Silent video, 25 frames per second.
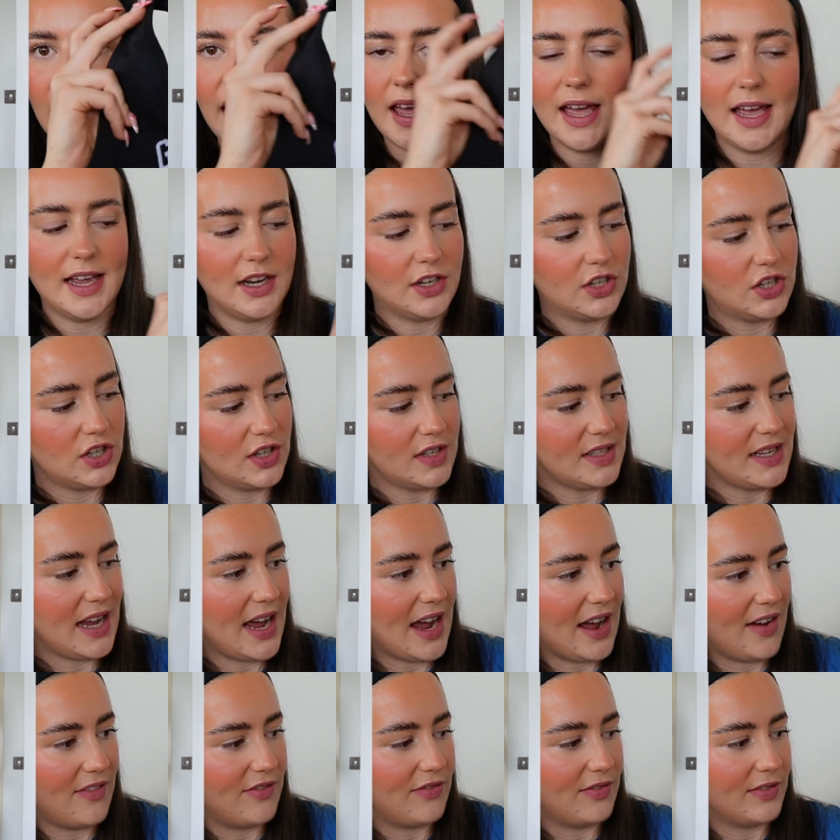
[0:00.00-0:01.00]
It does
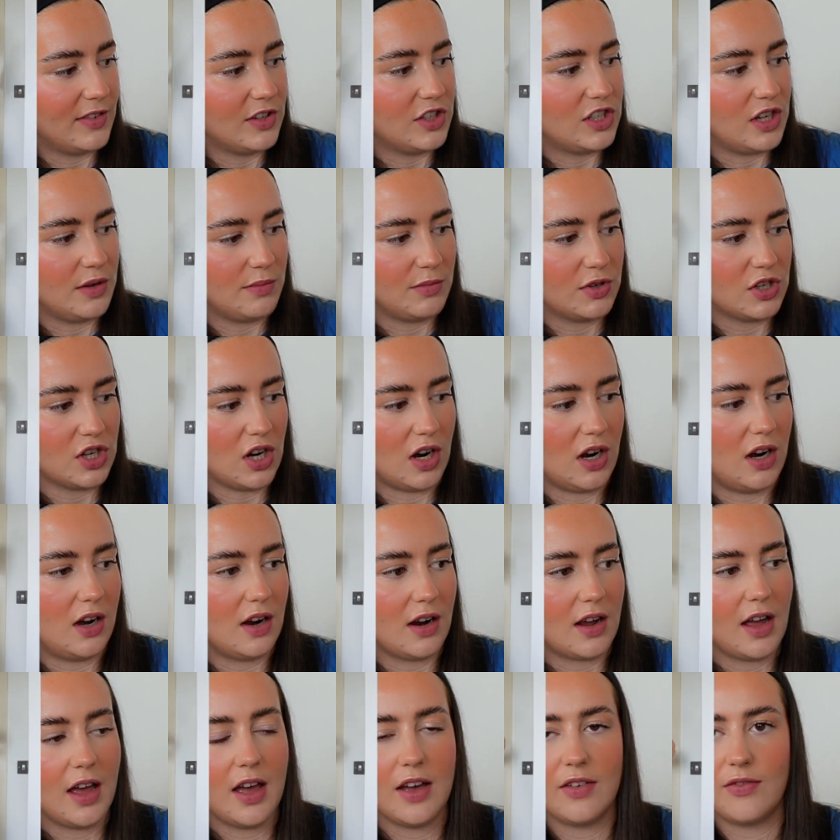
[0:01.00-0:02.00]
have
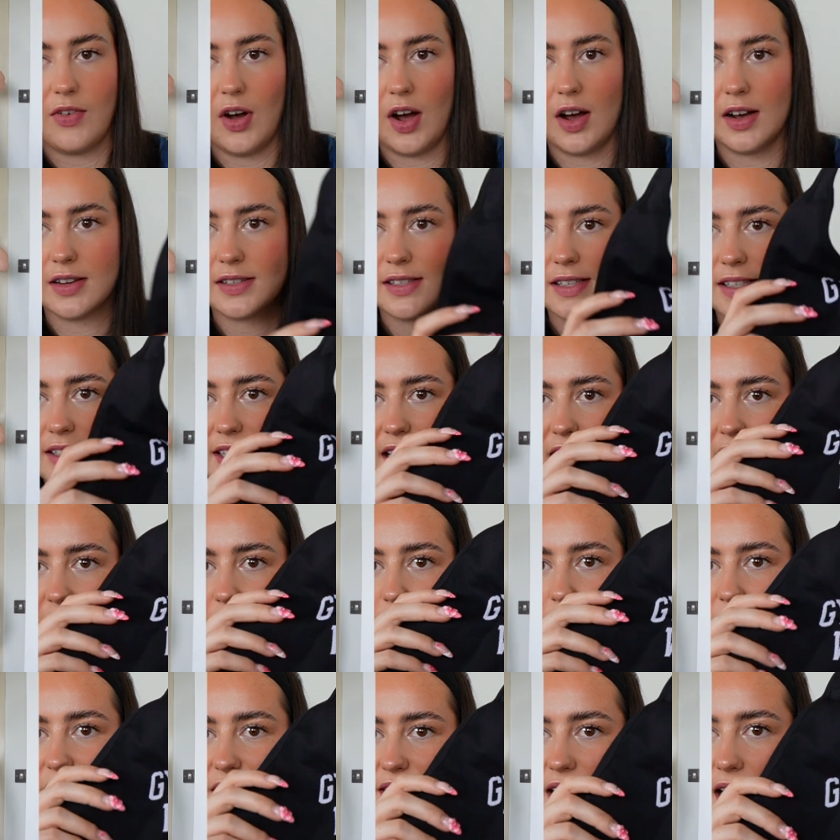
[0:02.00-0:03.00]
Gymshark Varsity,
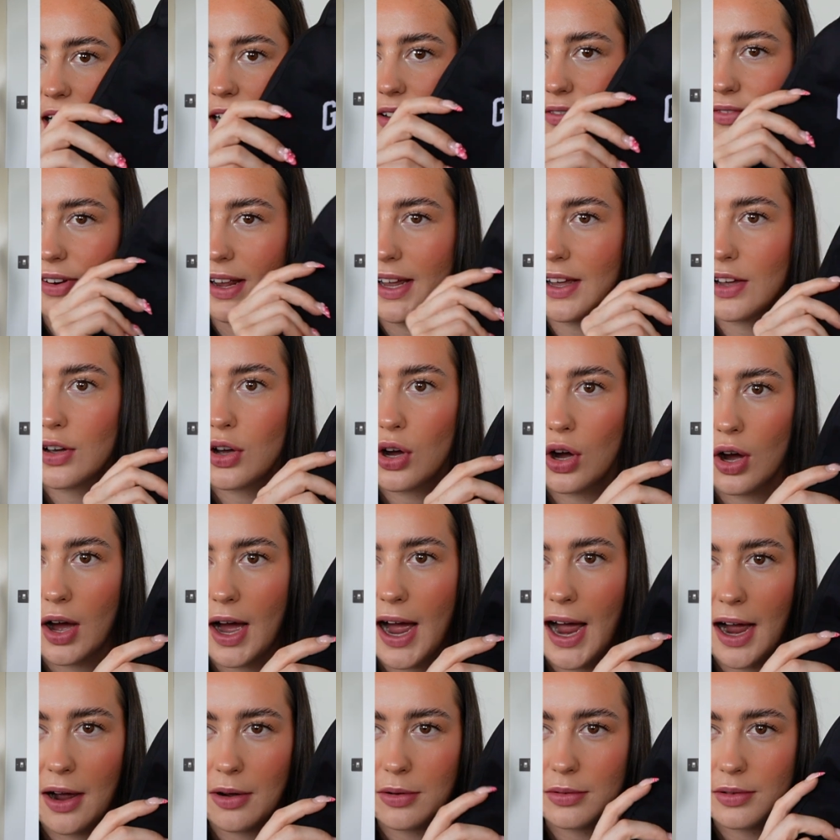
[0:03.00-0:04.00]
but it's kind of like cut
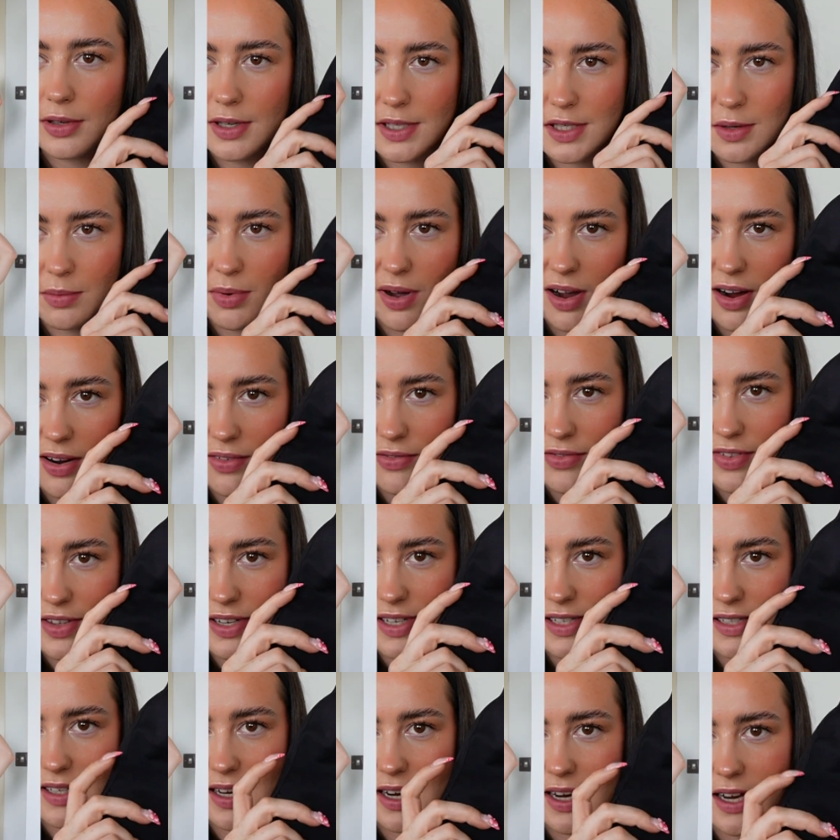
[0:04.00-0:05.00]
out as a part of the
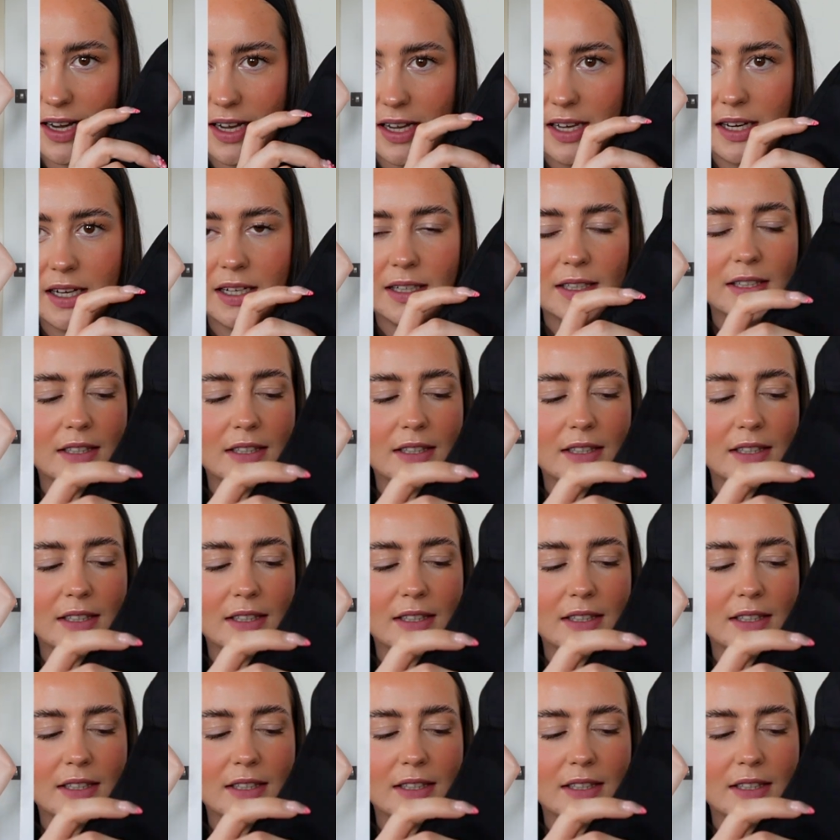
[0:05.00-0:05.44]
design.